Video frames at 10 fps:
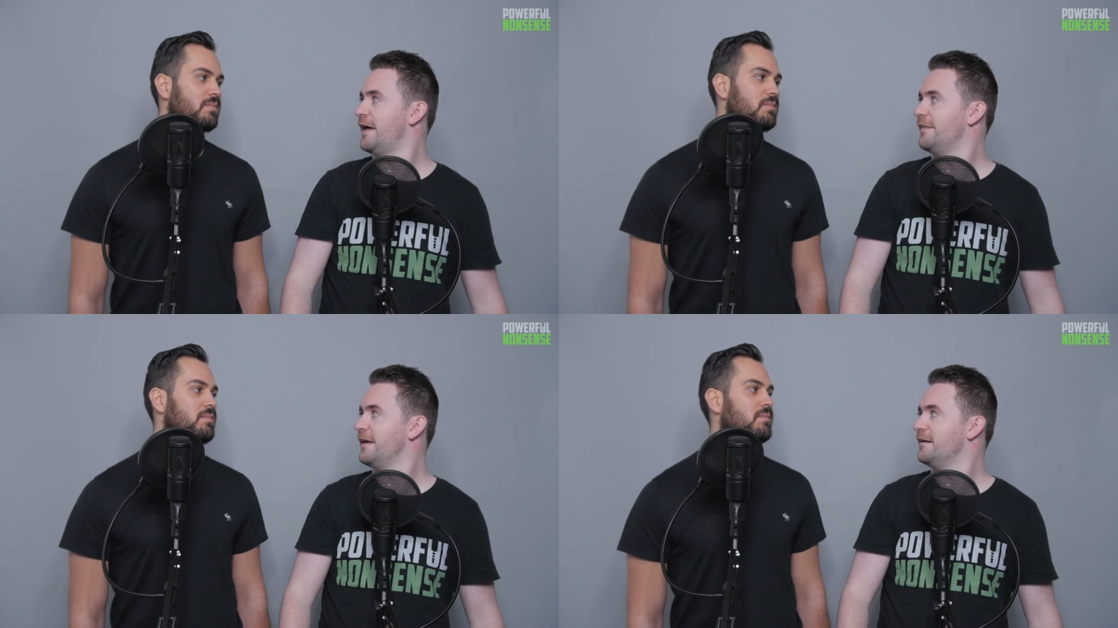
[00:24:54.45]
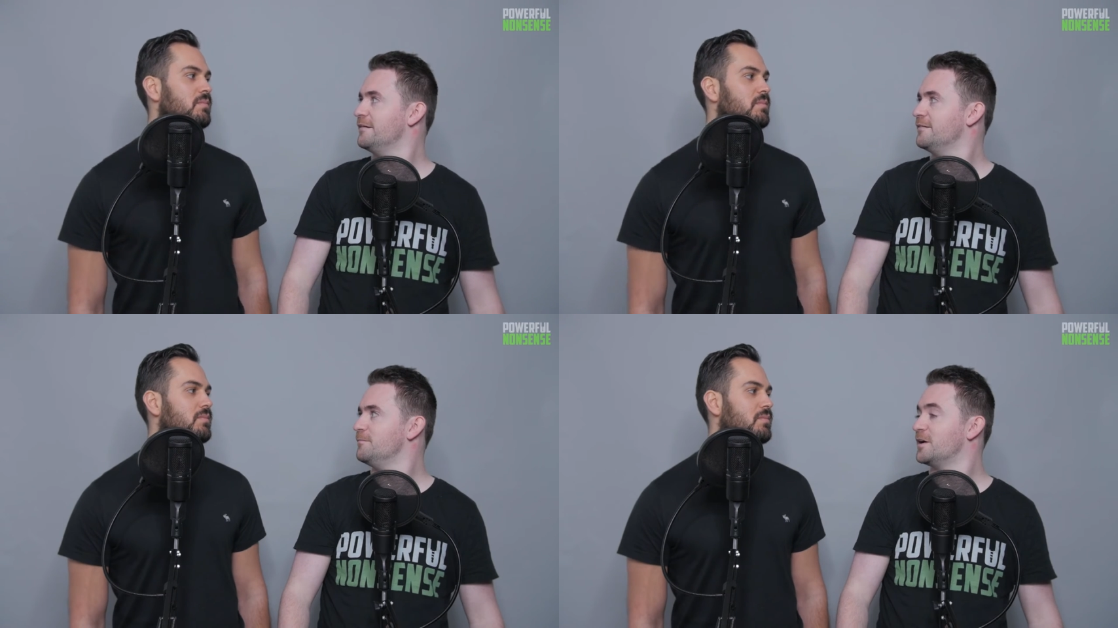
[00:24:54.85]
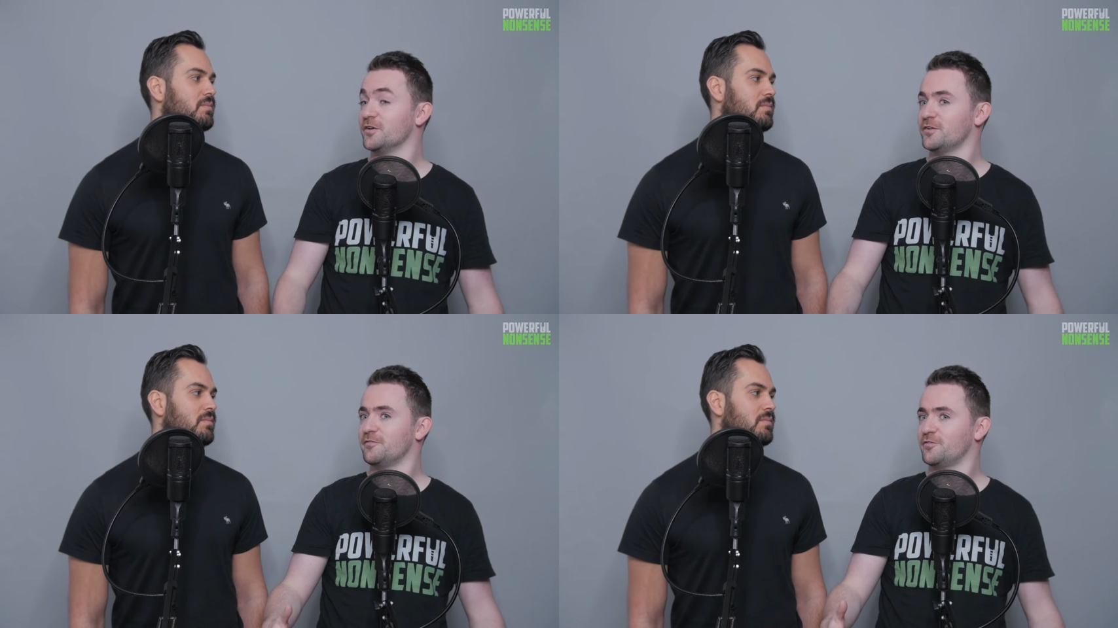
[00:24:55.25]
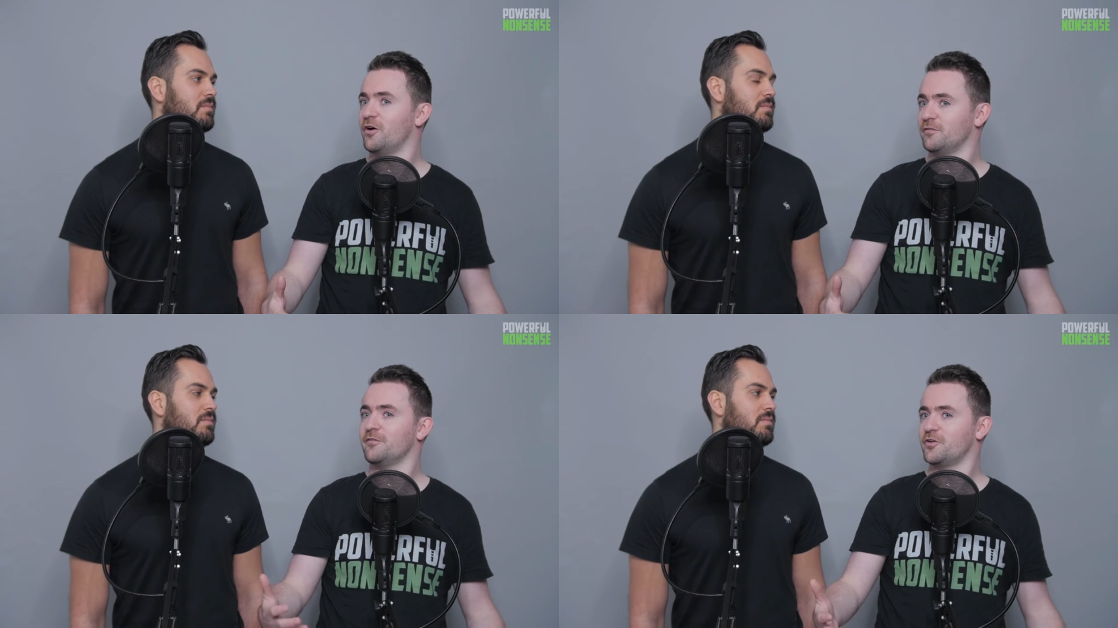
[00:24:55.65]
Speaker 1: And then because I've
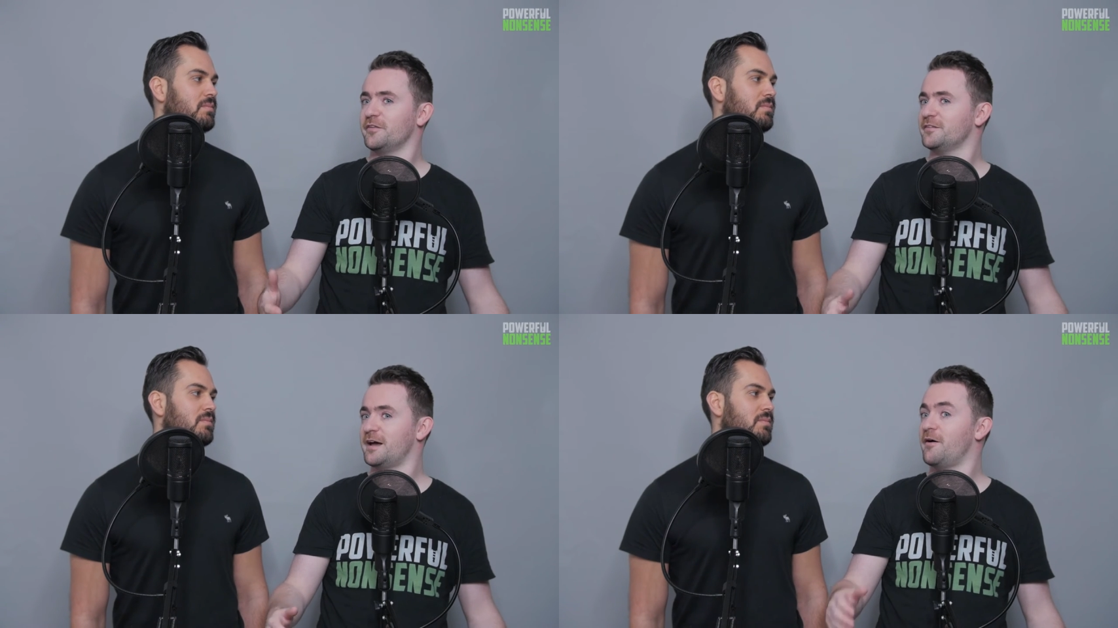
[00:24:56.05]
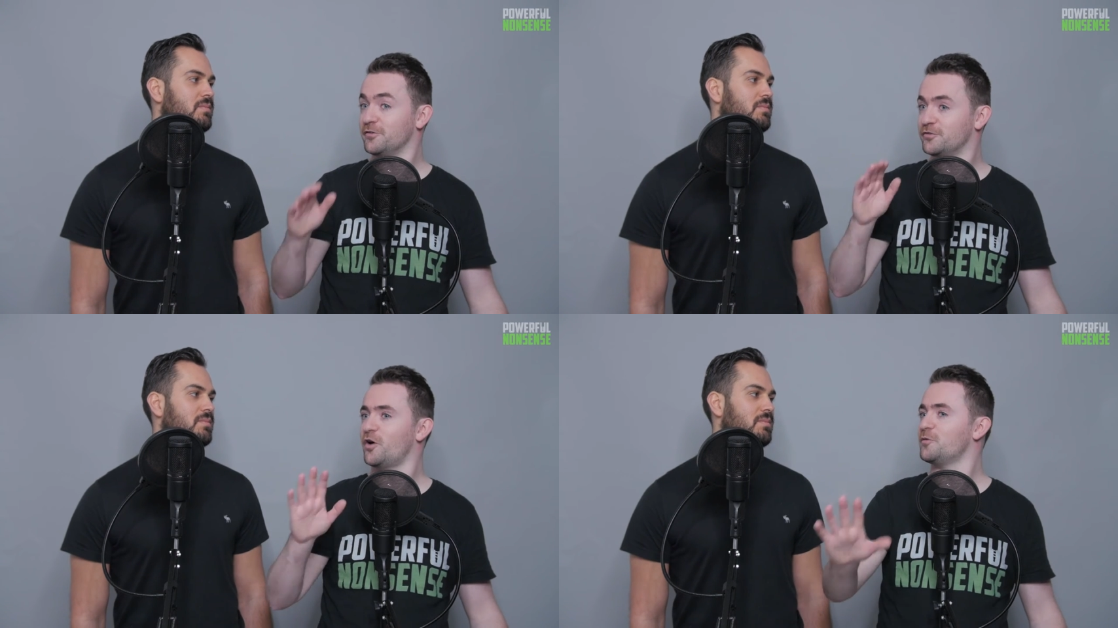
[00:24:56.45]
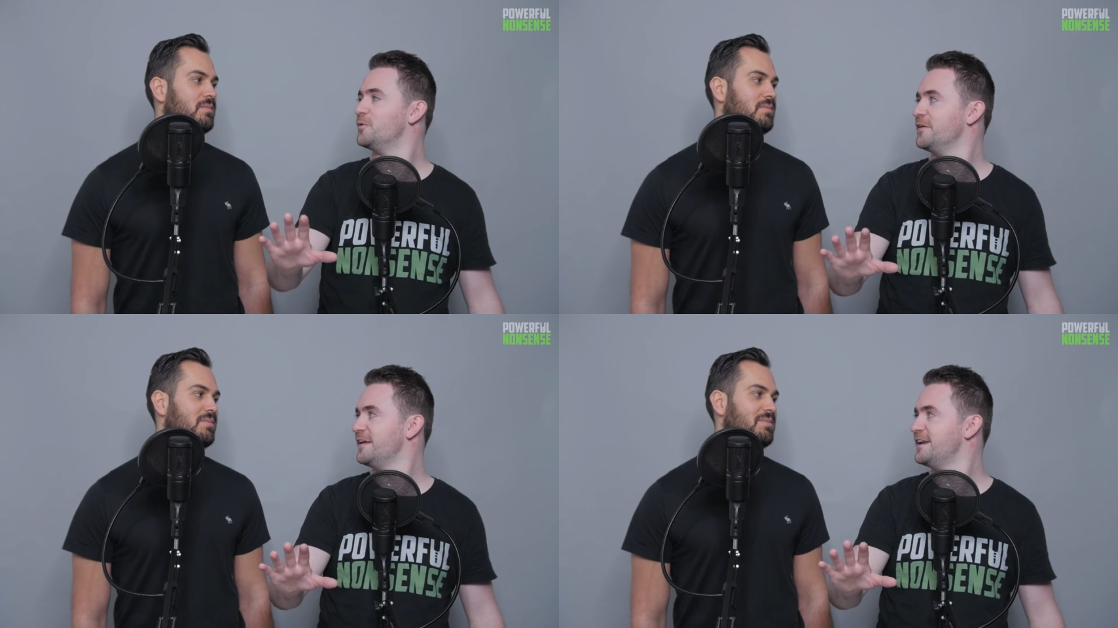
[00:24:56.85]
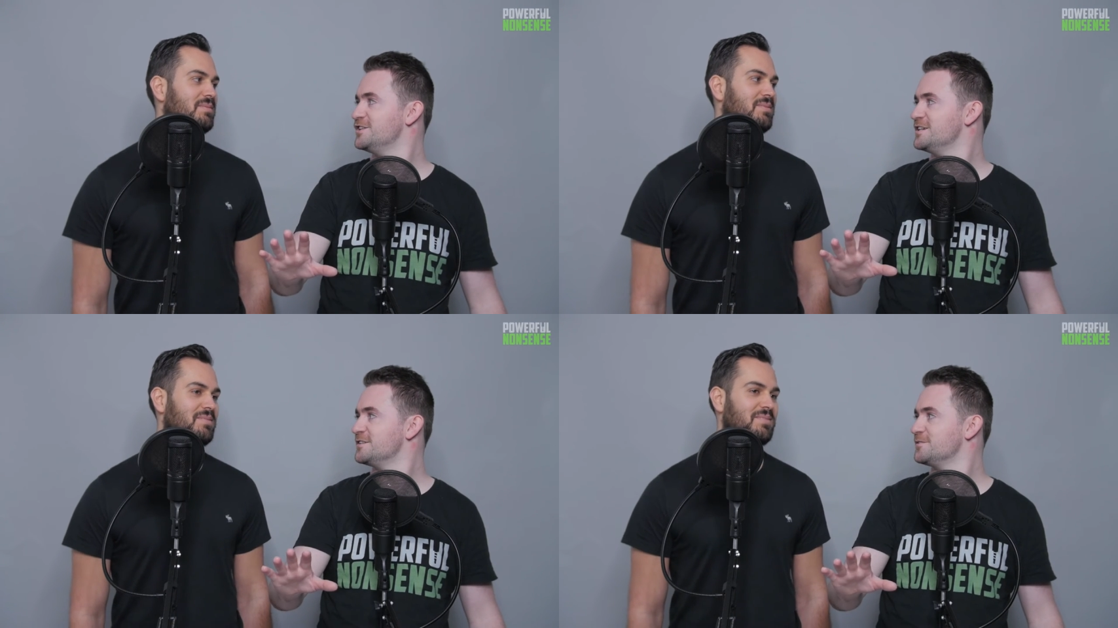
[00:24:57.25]
got this now, I stopped putting the
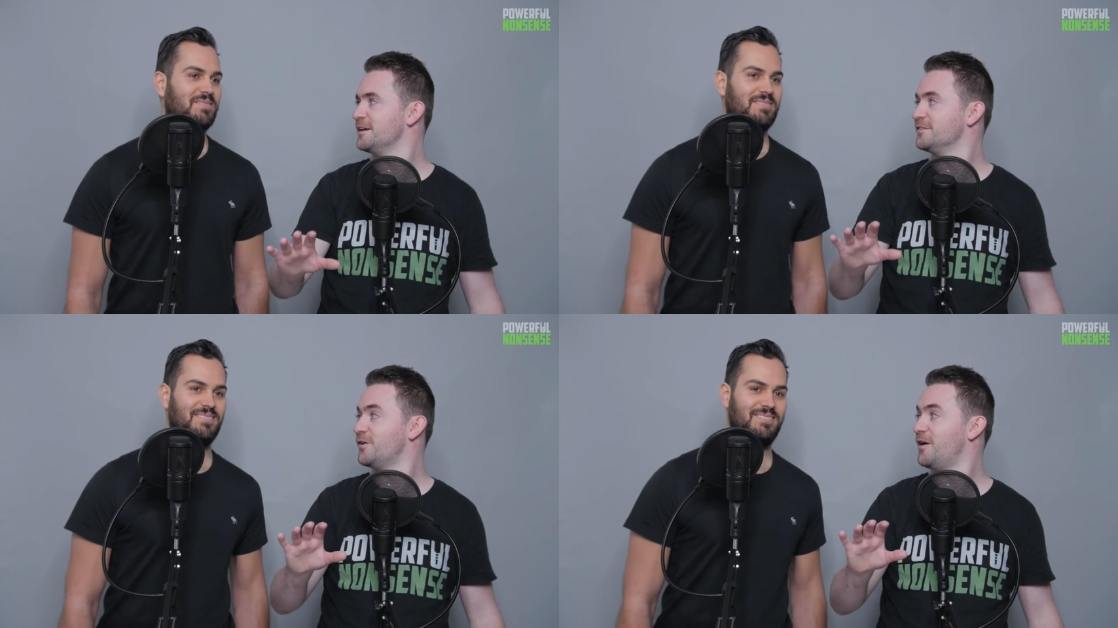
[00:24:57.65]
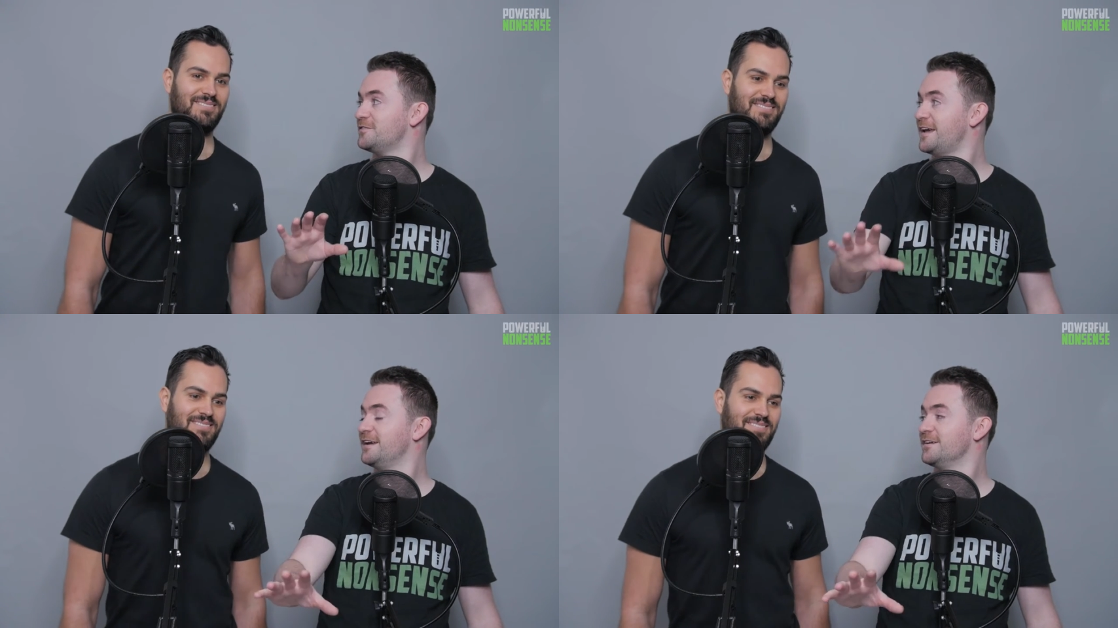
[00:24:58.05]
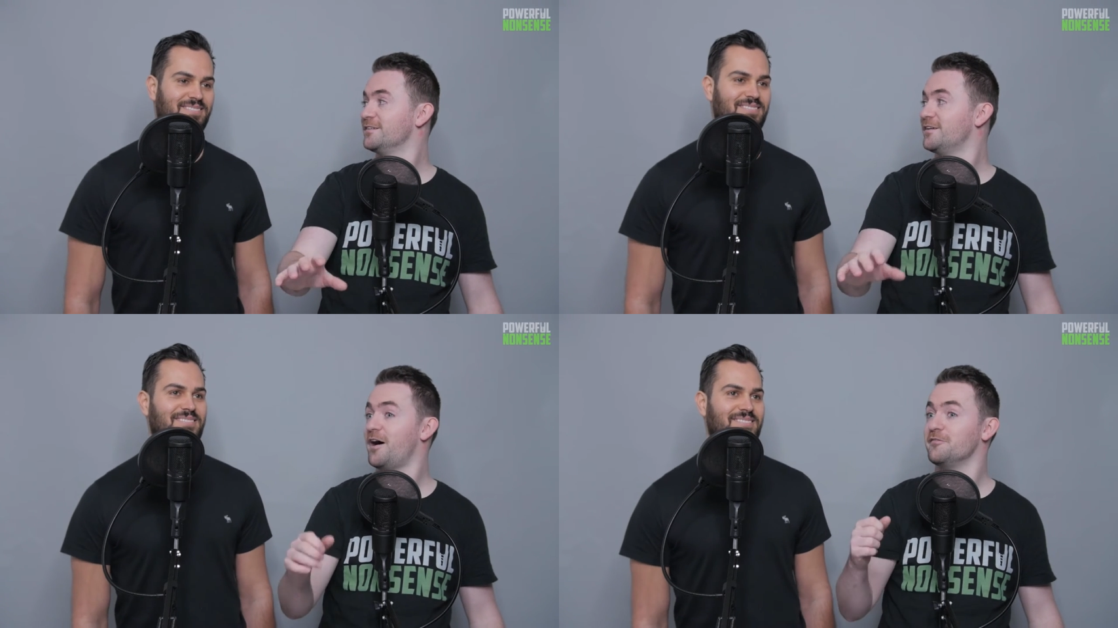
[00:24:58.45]
energy into it. And so I've taken